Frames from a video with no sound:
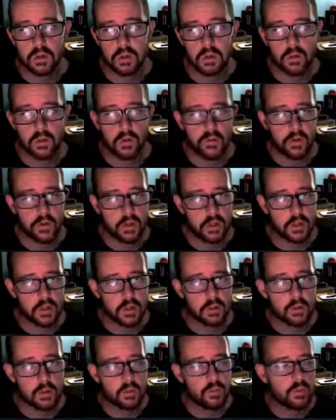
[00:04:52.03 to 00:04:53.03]
So if he
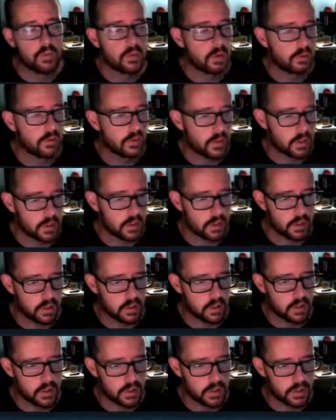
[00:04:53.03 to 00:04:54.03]
has a move that's
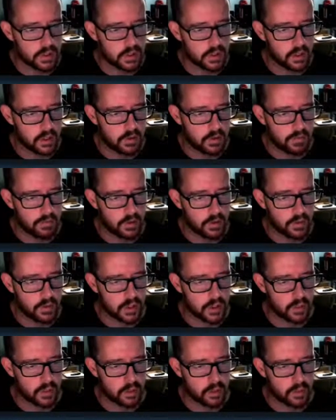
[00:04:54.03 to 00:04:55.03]
less than 8
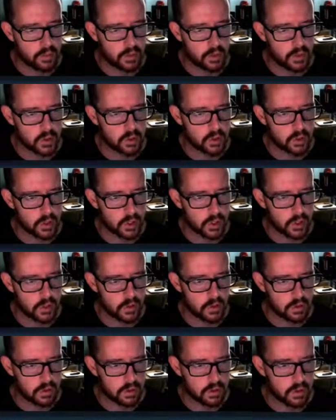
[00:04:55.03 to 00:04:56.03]
frames startup, which most
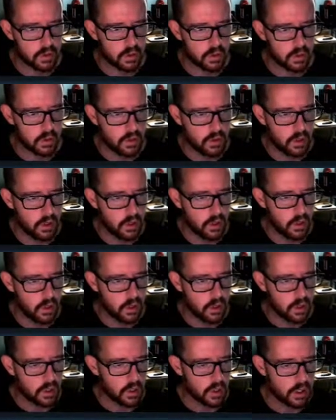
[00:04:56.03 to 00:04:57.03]
characters do,
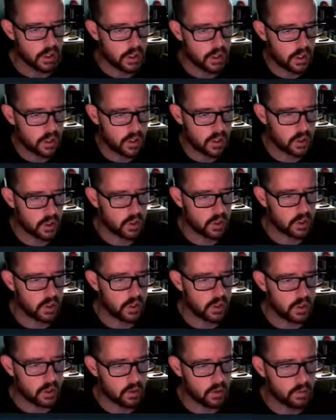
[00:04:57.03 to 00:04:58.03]
he can actually
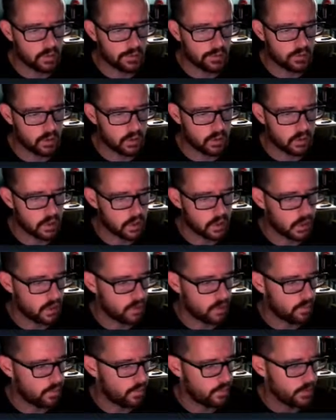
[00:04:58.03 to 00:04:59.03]
hit you before you hit
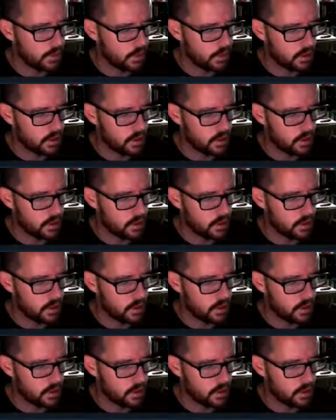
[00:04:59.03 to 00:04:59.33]
him.